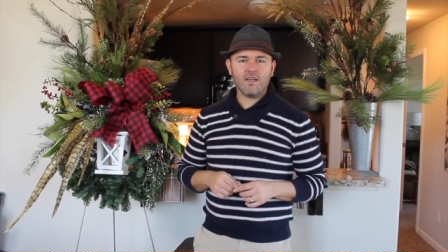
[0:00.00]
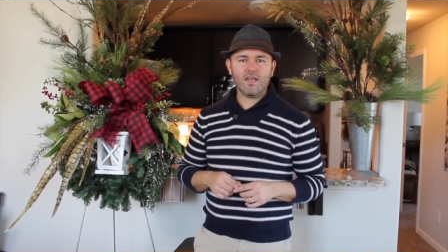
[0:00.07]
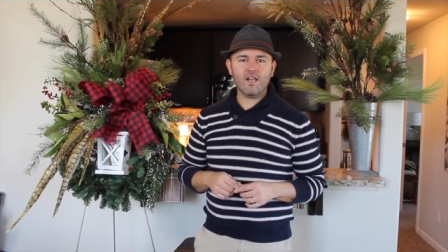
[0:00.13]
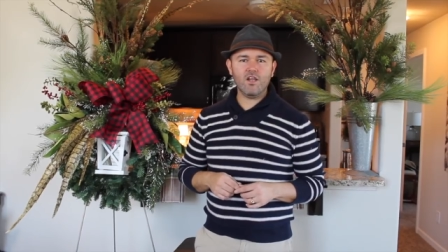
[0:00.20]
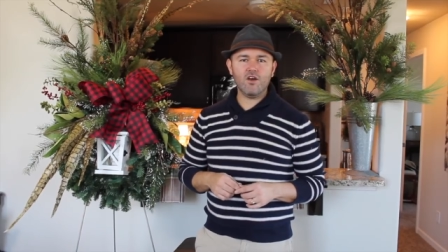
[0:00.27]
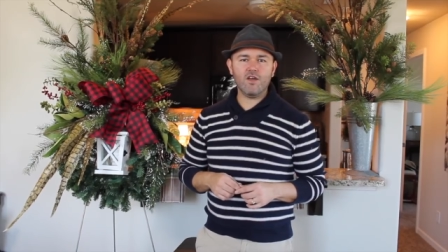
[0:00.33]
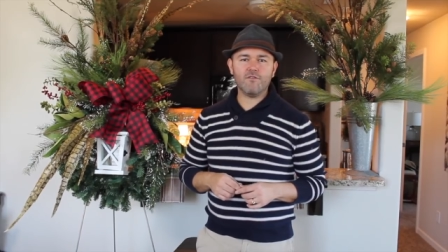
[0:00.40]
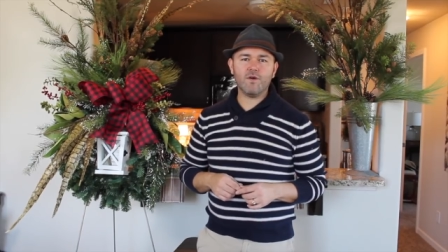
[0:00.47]

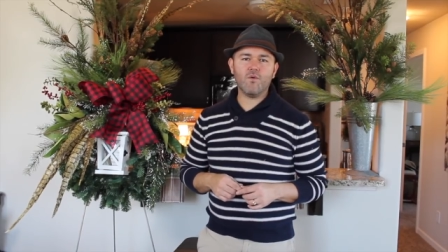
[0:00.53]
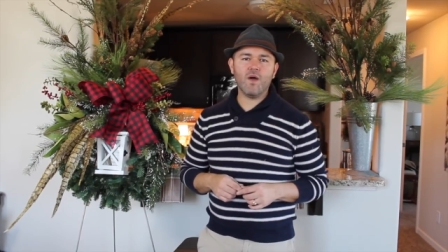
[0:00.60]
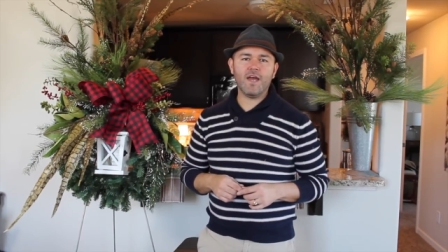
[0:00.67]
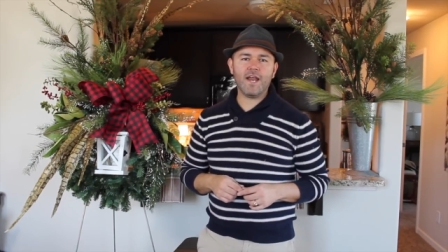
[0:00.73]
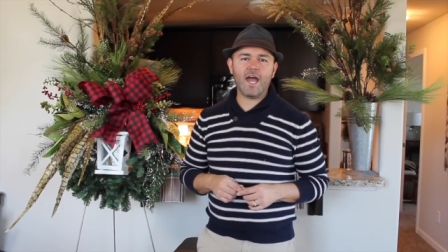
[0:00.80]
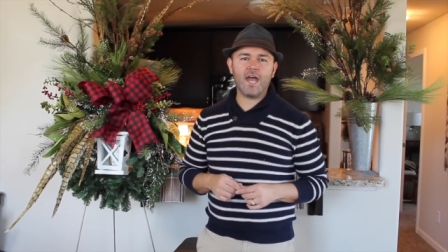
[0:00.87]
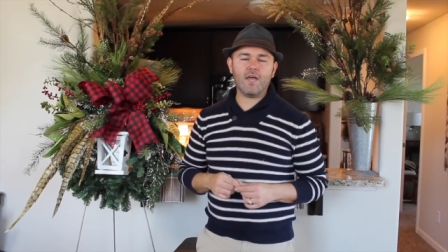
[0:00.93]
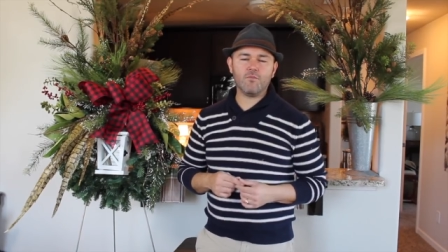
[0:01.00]
Hello
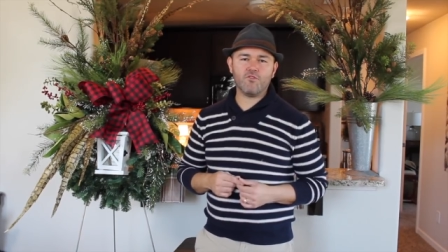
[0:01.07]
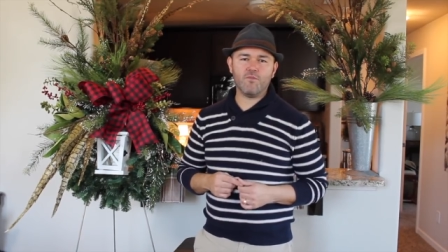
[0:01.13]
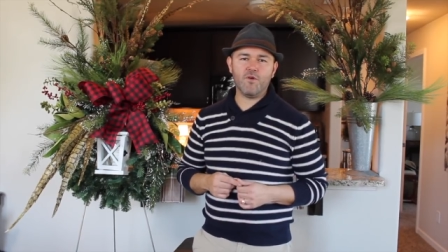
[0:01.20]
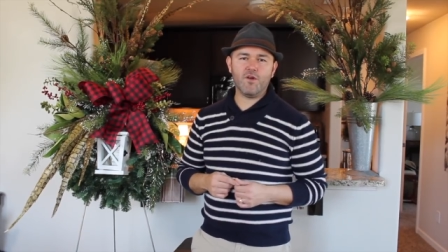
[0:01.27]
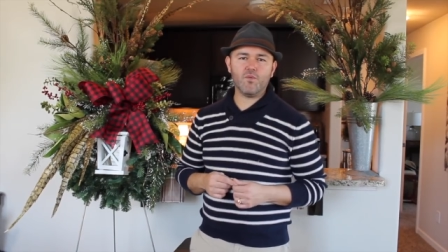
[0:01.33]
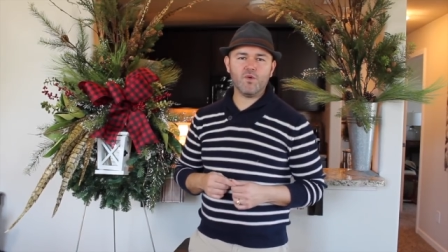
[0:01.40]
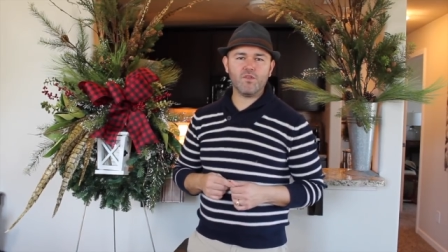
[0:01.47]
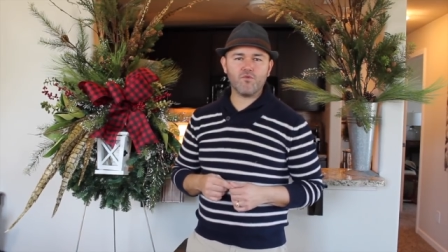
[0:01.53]
everyone, I am
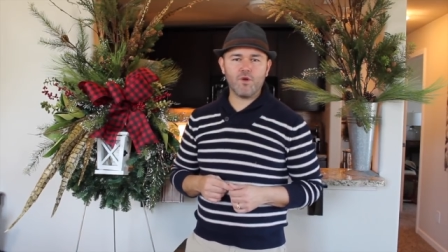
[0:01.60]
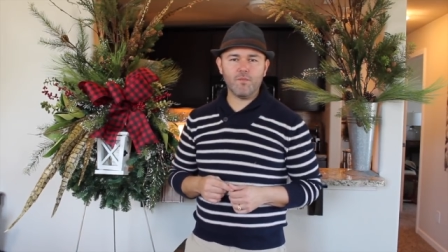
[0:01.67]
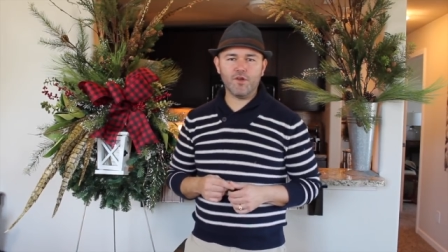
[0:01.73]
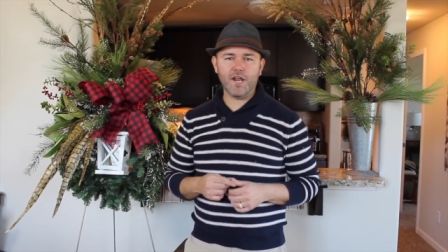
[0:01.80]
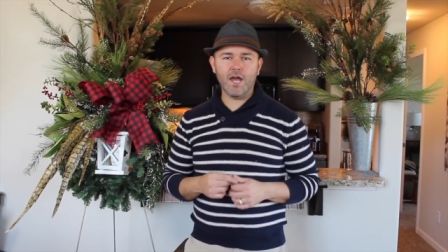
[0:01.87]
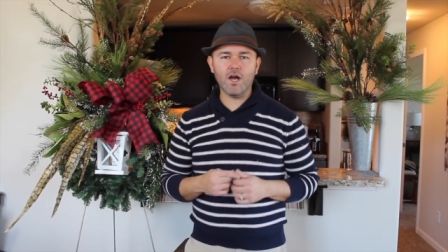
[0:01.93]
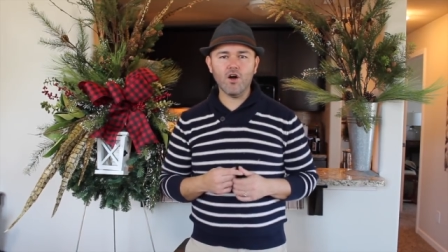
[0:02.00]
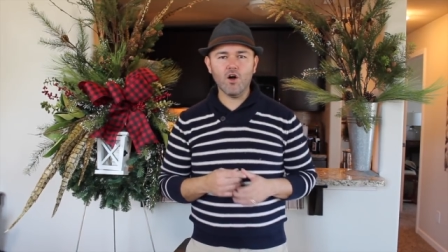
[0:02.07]
Ramon with
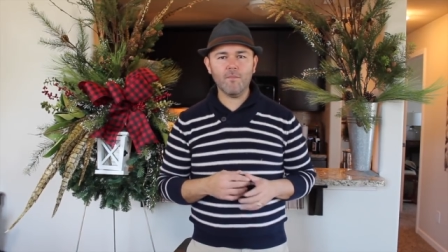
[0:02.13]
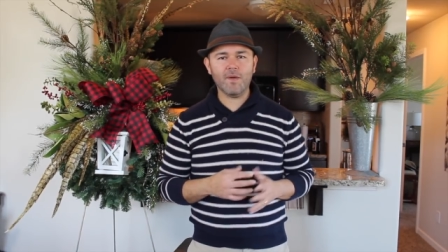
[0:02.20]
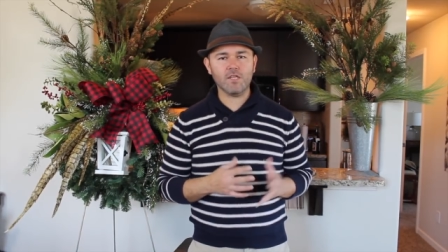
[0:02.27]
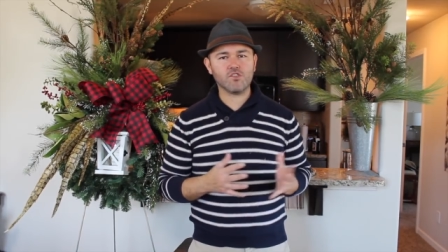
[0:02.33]
Ramon at Home,